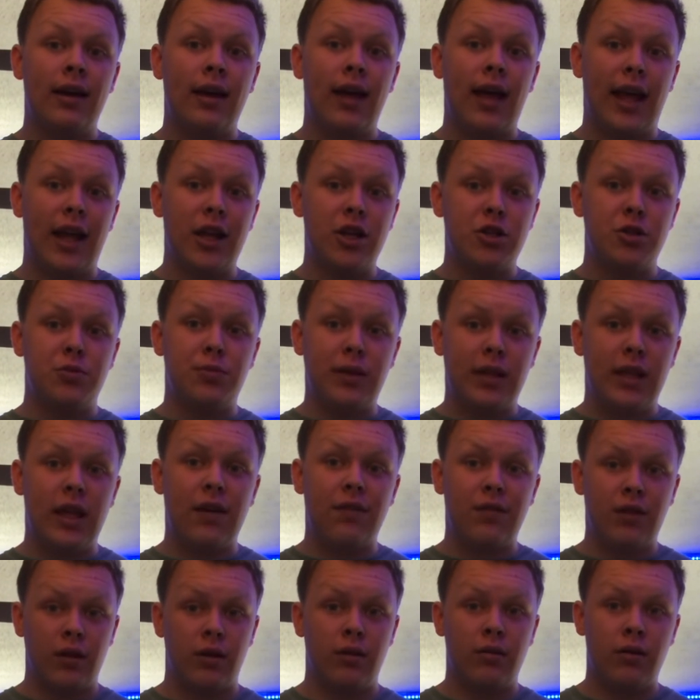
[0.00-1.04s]
it should be
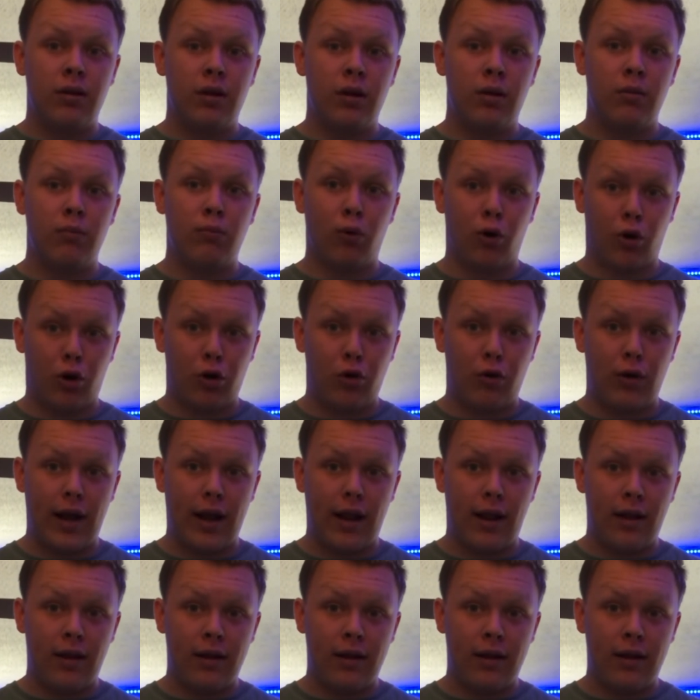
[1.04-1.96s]
given more credit.